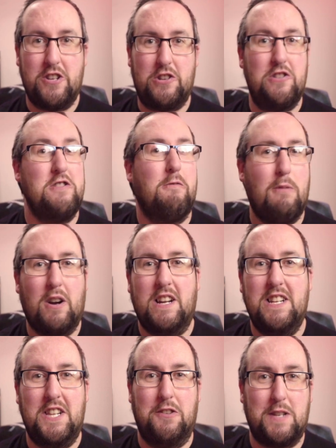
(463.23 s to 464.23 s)
So you're
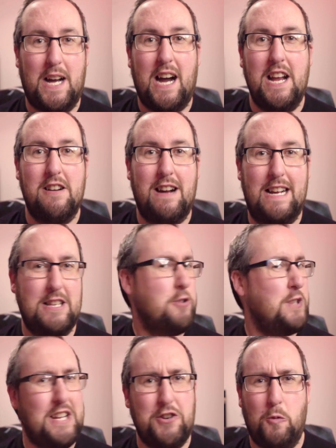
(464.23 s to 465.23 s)
working in those higher
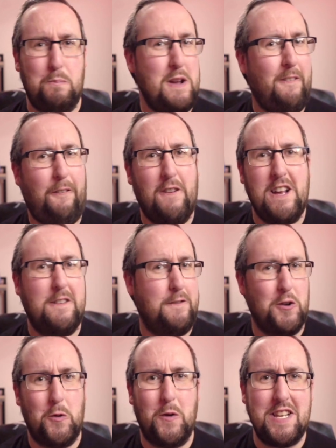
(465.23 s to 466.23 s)
ISOs, and don't be afraid of
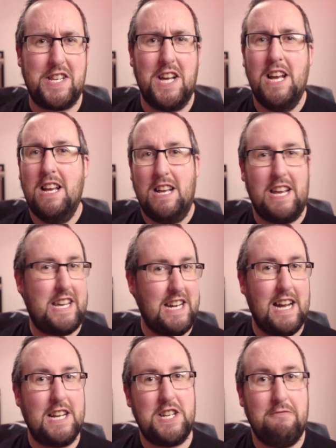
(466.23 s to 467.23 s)
noise. It can
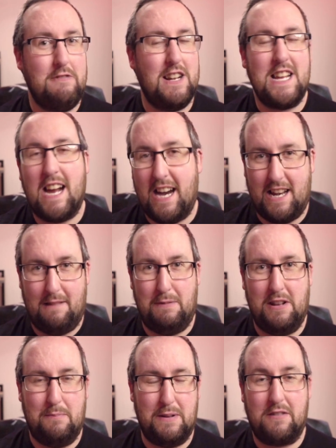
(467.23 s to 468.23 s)
actually really add a
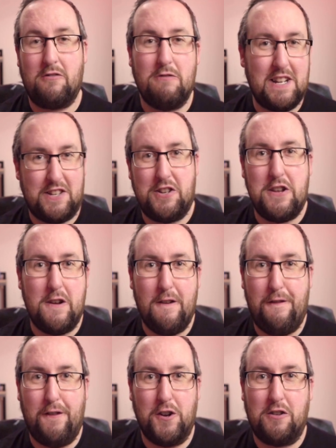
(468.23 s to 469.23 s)
little bit of grit to your
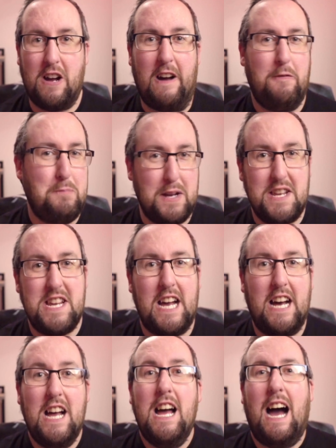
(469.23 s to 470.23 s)
photograph. But
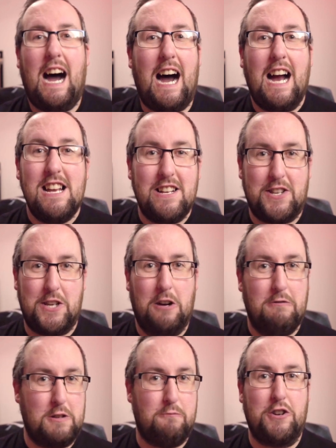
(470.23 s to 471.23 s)
yeah,
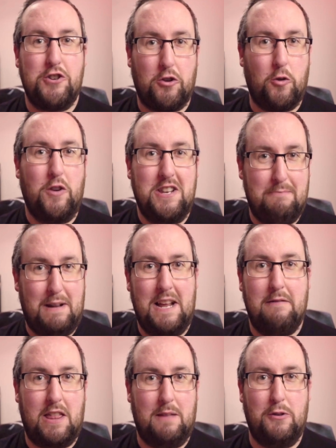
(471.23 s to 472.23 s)
ISO is what you're going to play
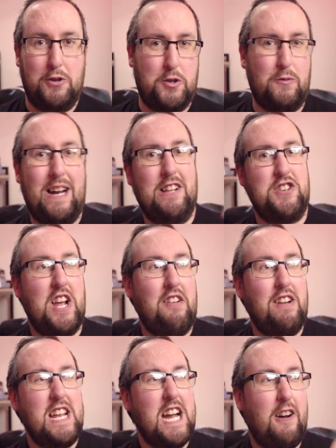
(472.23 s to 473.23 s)
with the most. So I'll
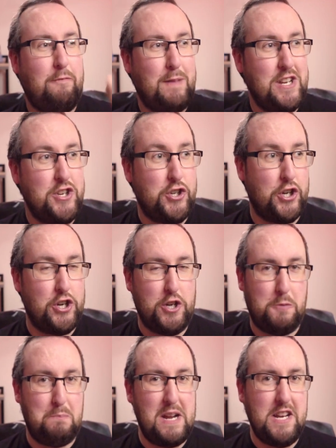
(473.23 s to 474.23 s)
generally have my shutter
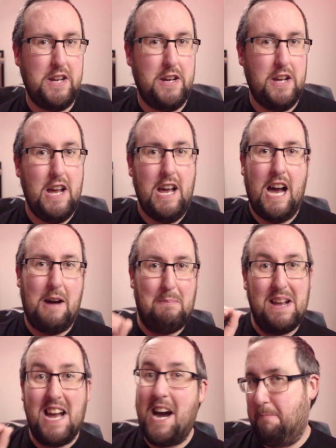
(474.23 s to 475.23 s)
speed and
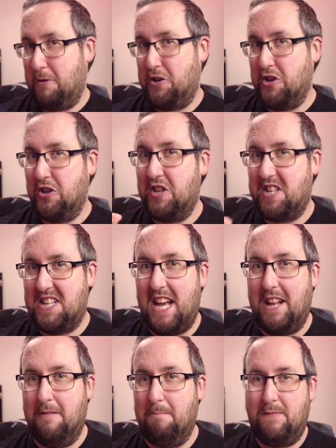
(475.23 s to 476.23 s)
my aperture
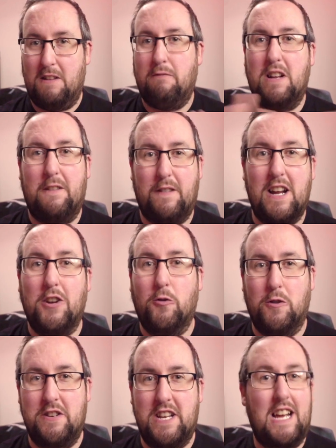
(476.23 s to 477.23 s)
set whenever I go
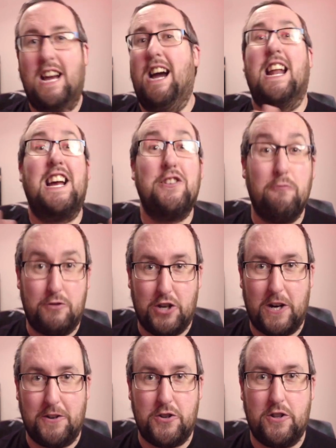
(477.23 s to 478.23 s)
and take it, and I don't
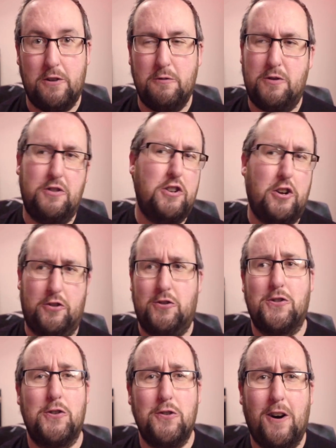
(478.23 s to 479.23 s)
touch those, not
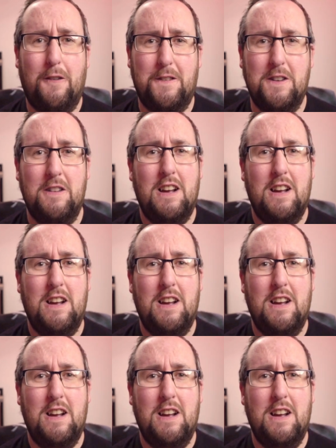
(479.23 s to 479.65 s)
too often.